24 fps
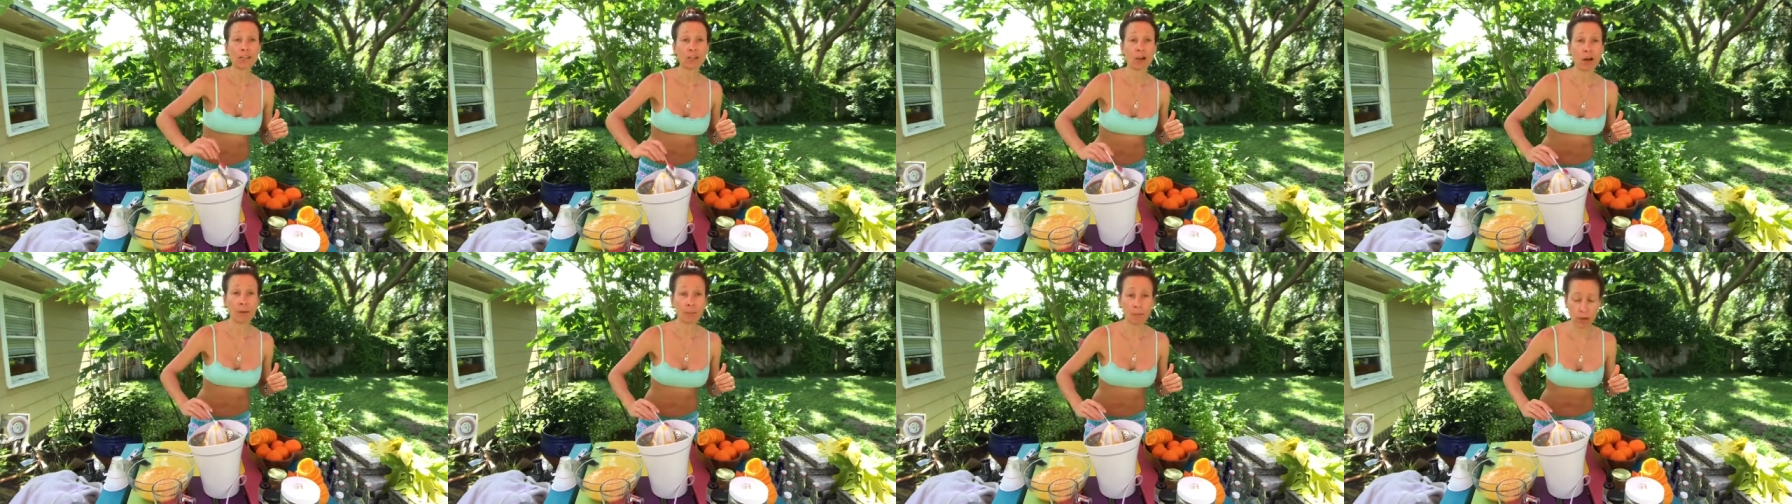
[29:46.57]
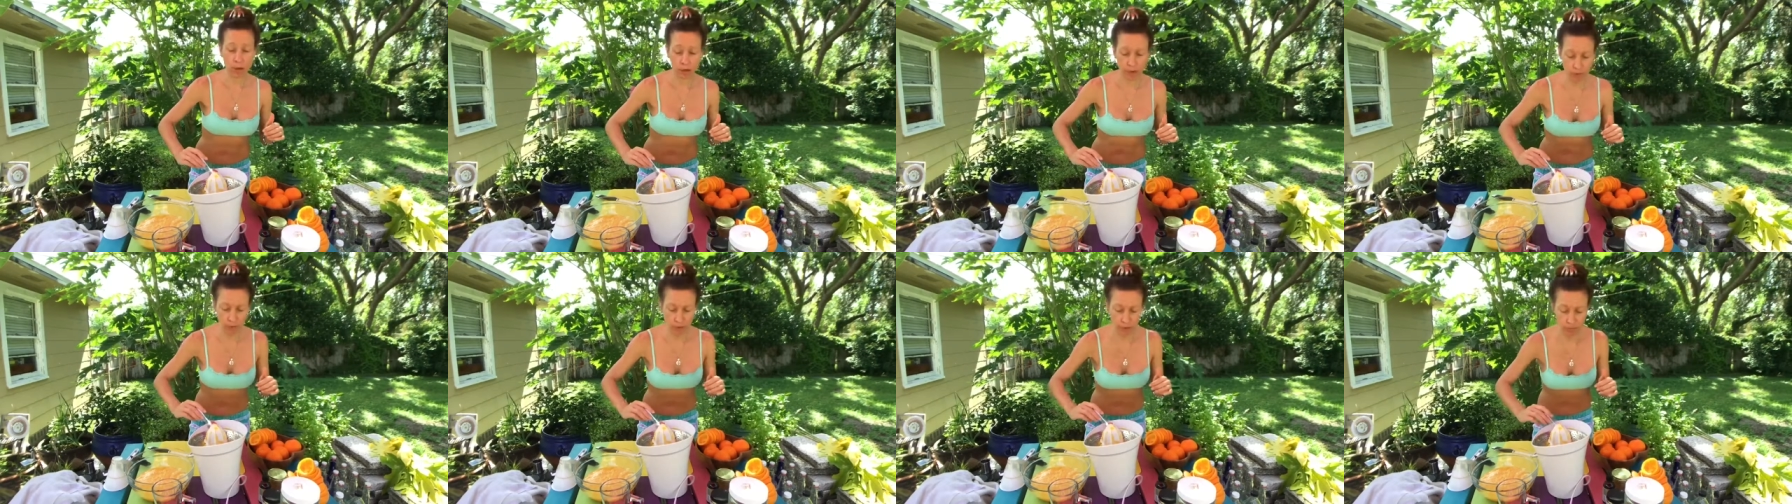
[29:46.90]

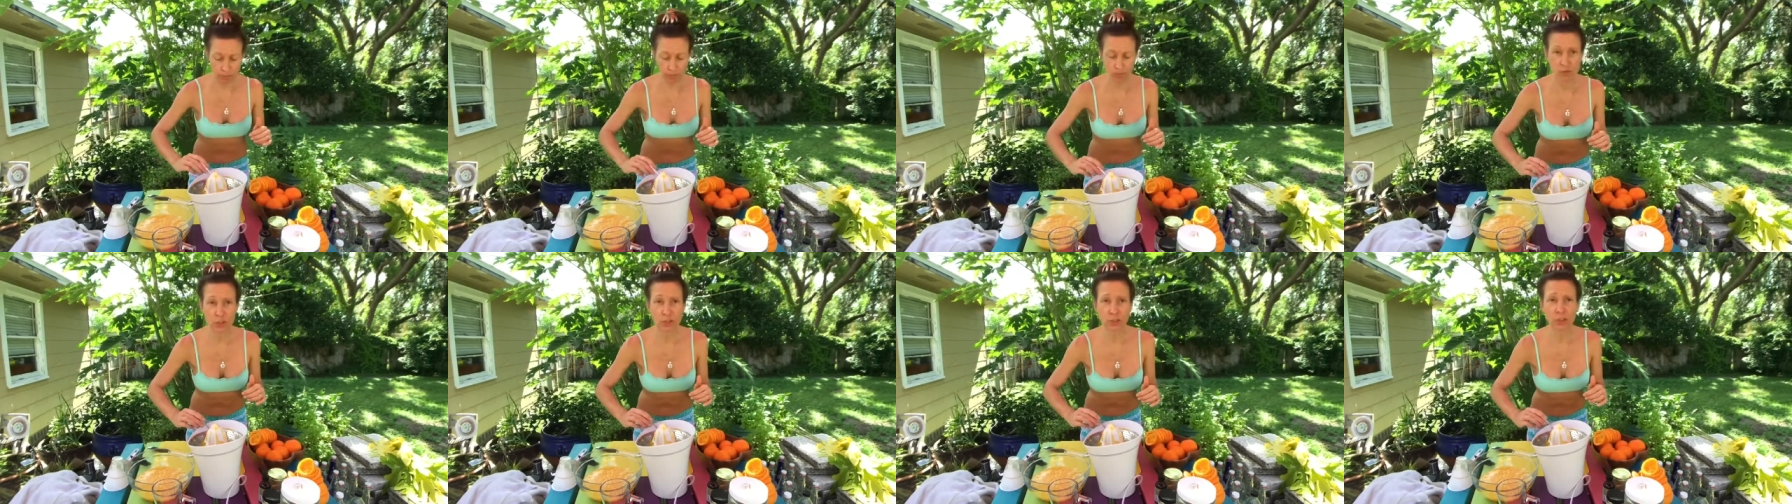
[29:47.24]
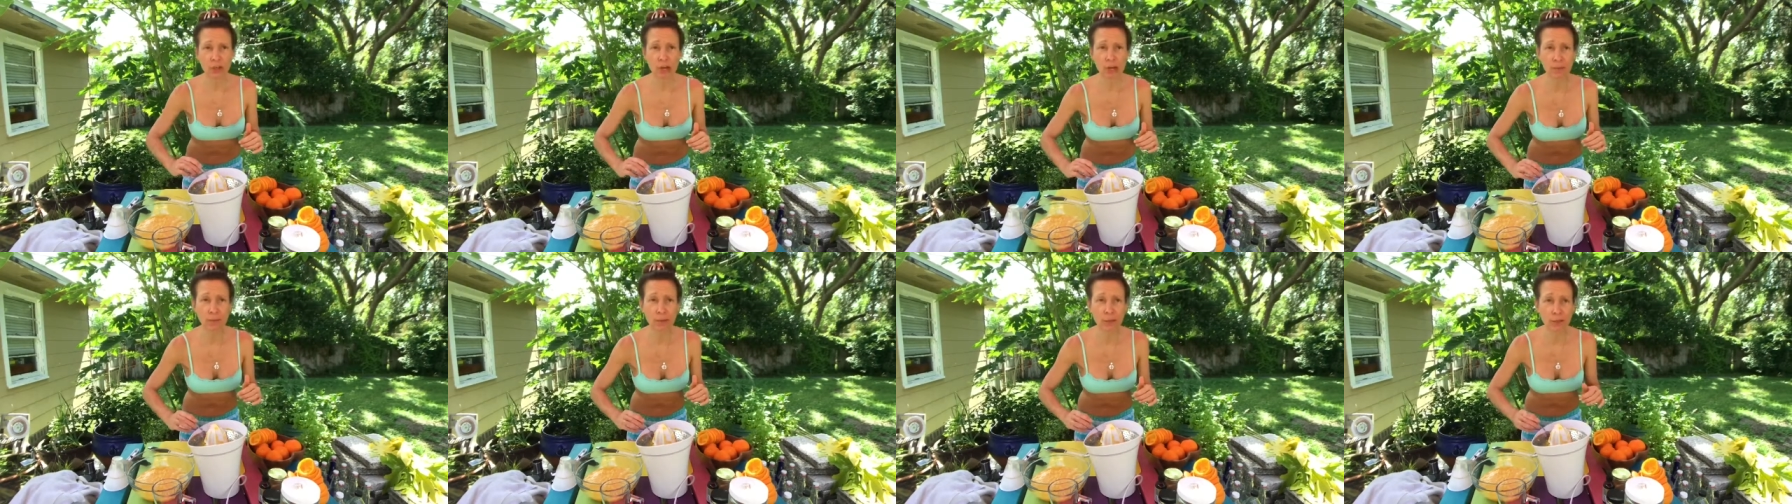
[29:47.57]
compost. Do you
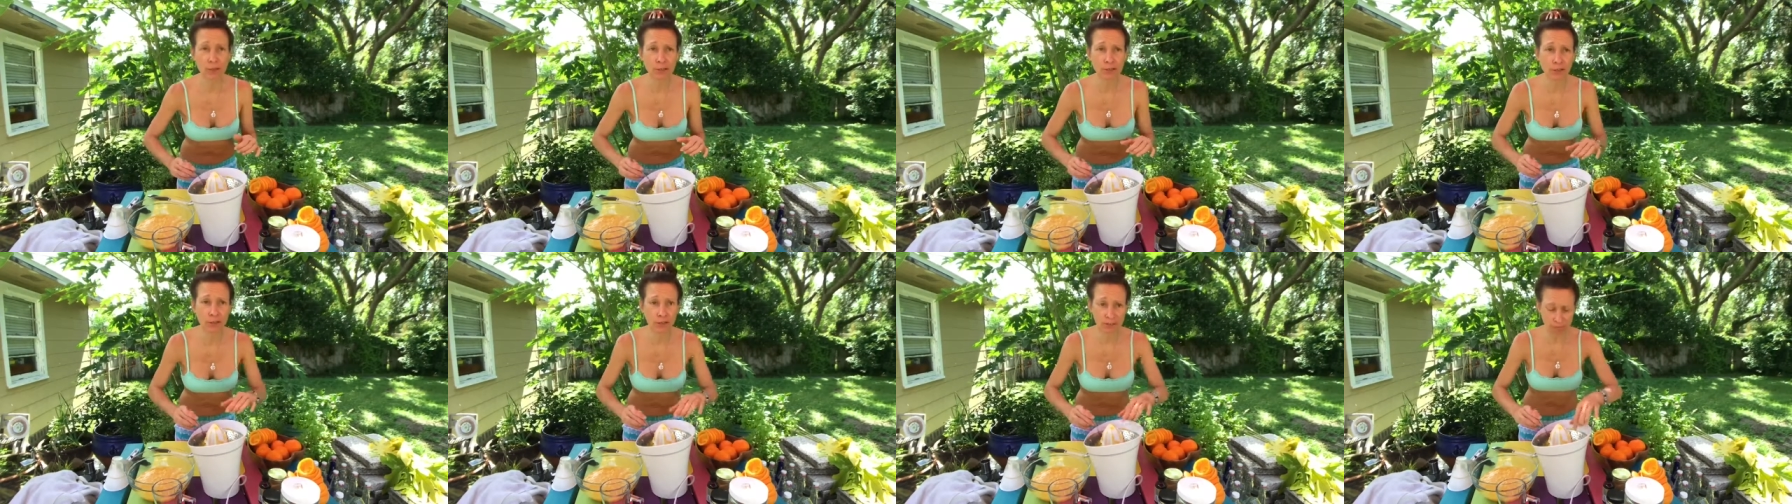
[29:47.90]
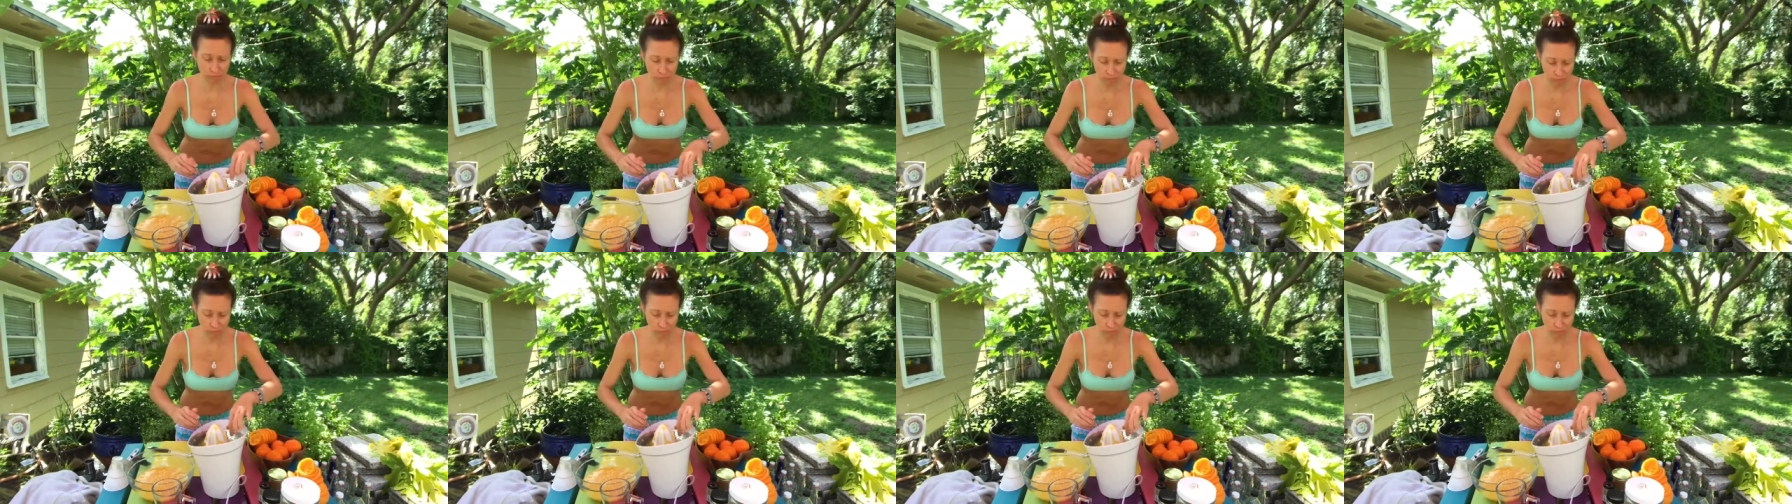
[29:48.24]
compost?